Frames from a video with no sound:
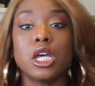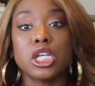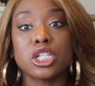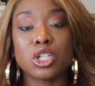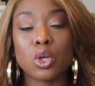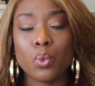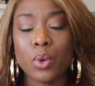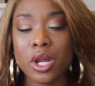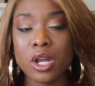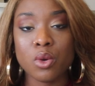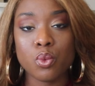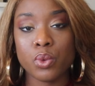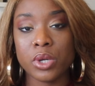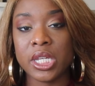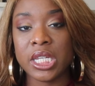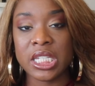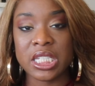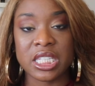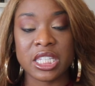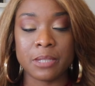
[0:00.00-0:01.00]
So wearing
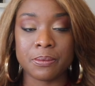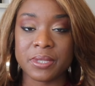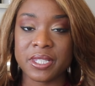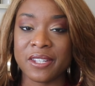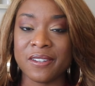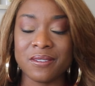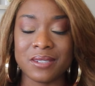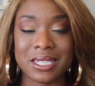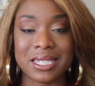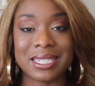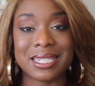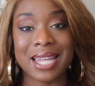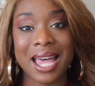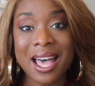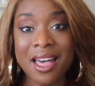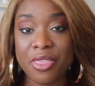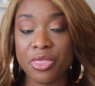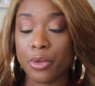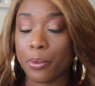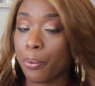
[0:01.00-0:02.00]
wigs themselves is
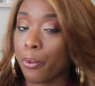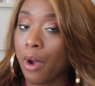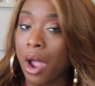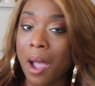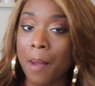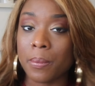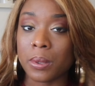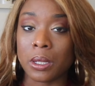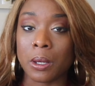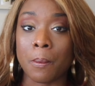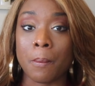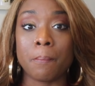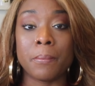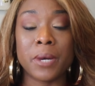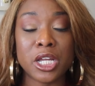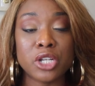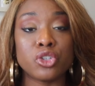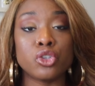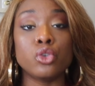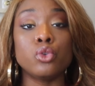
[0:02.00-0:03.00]
not the problem,
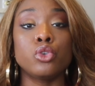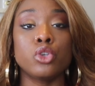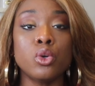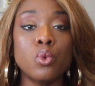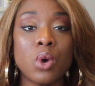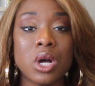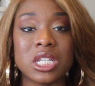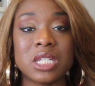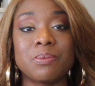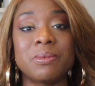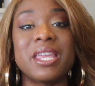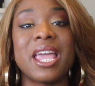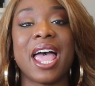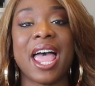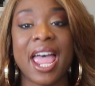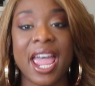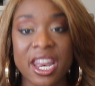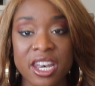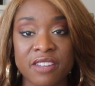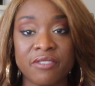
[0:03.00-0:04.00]
but you do want to be
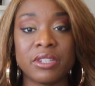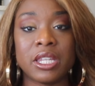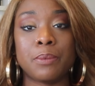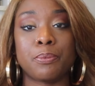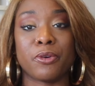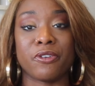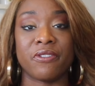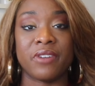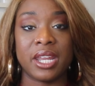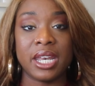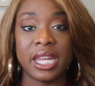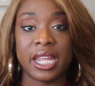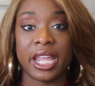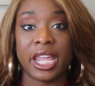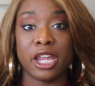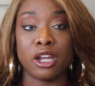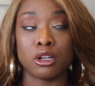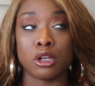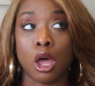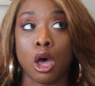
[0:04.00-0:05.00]
actively preventing
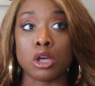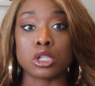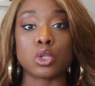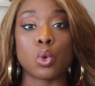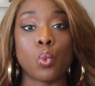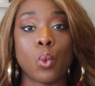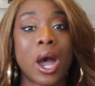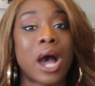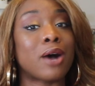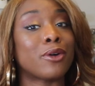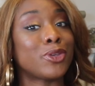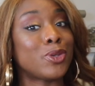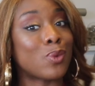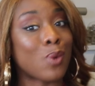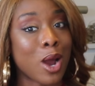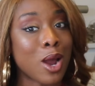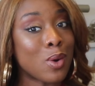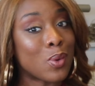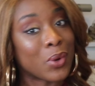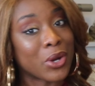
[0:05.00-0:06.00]
hair loss while you
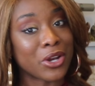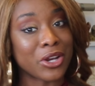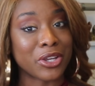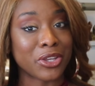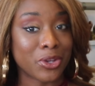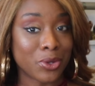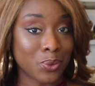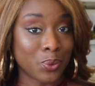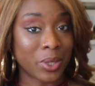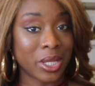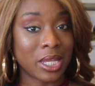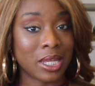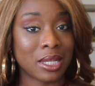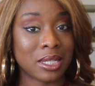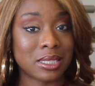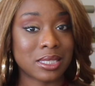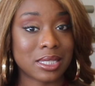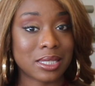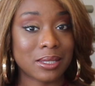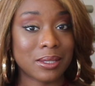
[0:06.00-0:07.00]
are wearing your
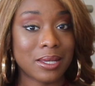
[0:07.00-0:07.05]
wigs.